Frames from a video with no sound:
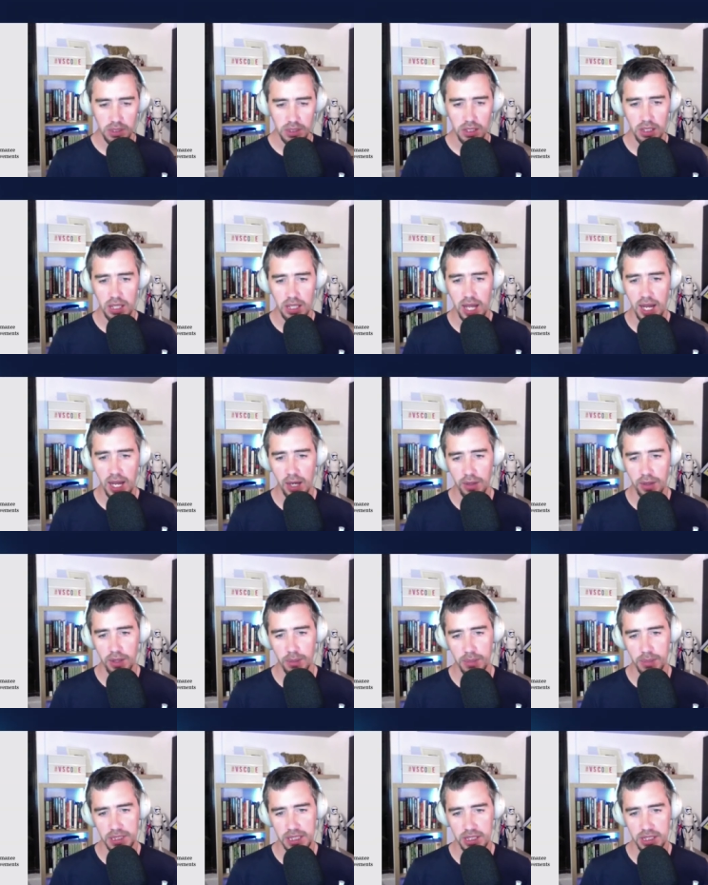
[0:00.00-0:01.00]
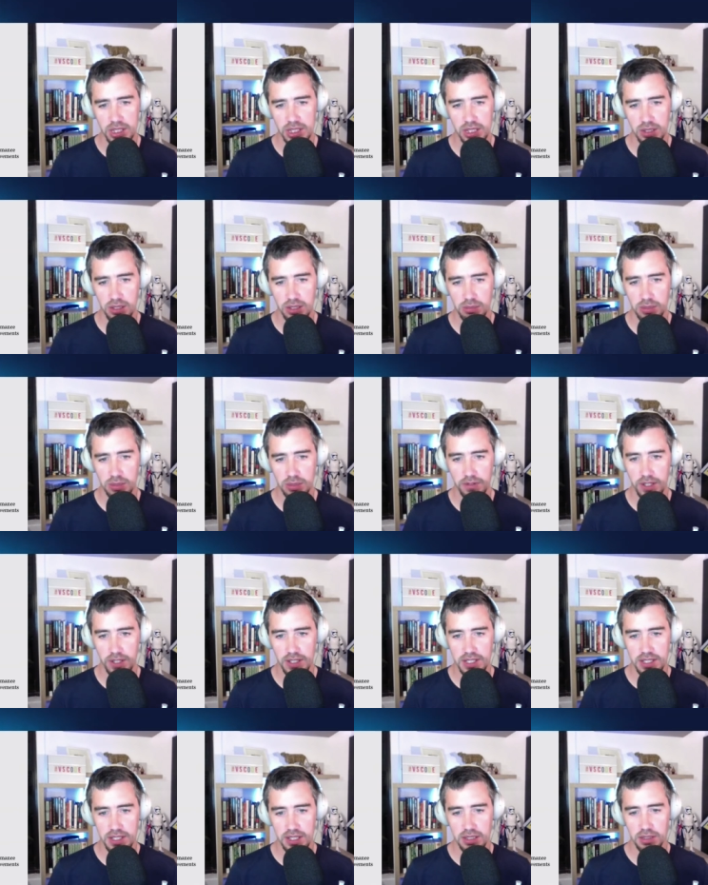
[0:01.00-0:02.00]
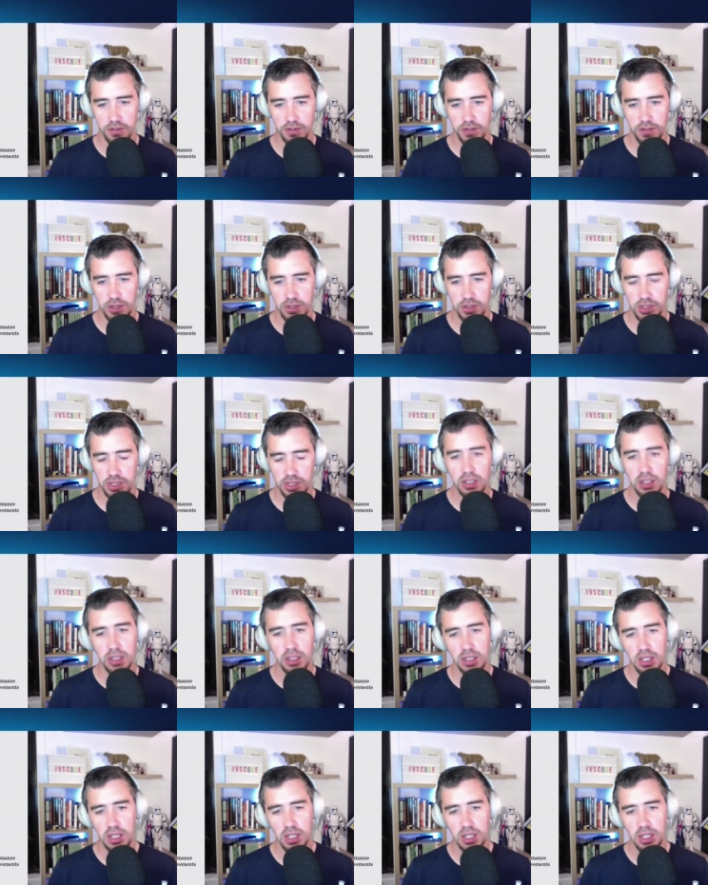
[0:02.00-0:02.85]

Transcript: and how that potentially could be faster in the future.